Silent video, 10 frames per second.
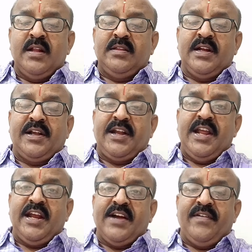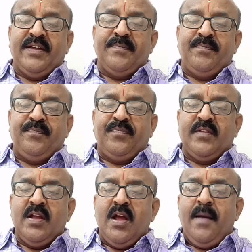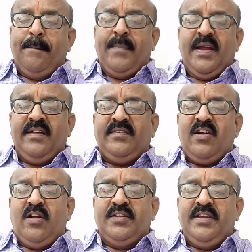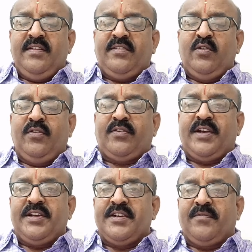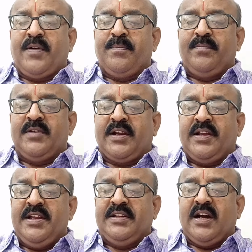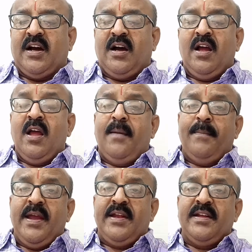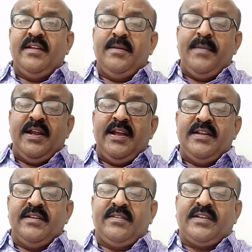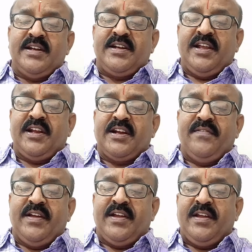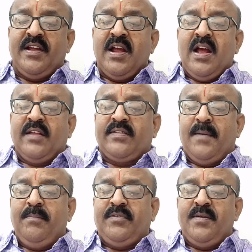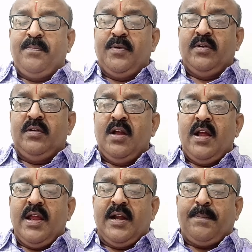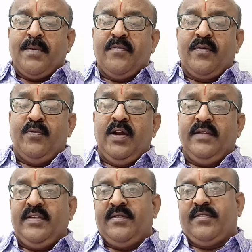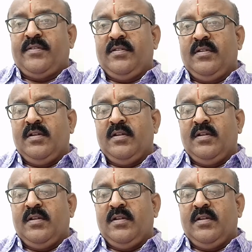The takeaway. Based on these illustrations from the Gita, managers can take away some simple yet powerful lessons.